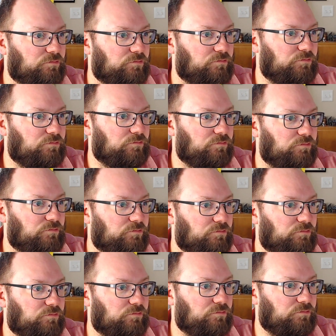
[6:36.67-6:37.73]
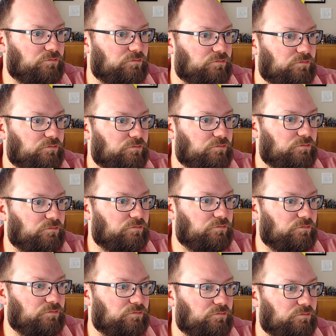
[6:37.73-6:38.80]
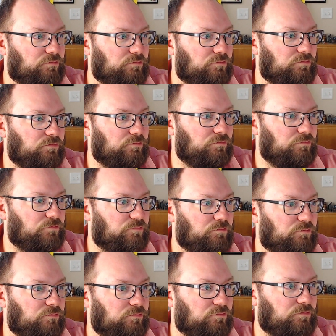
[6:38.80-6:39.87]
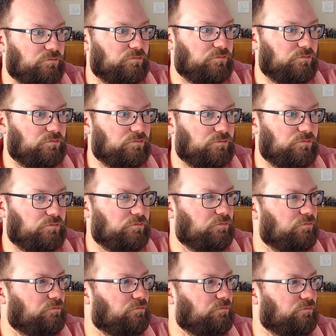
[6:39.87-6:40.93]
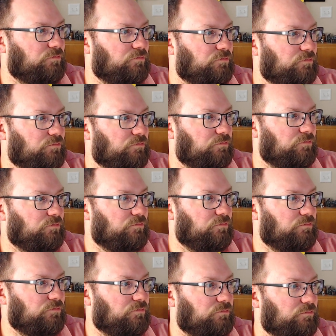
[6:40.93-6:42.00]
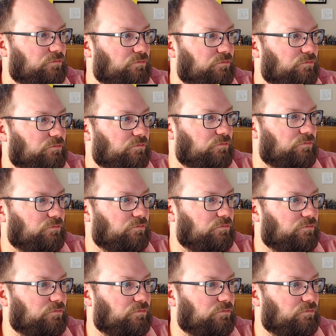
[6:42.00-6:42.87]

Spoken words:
(silence)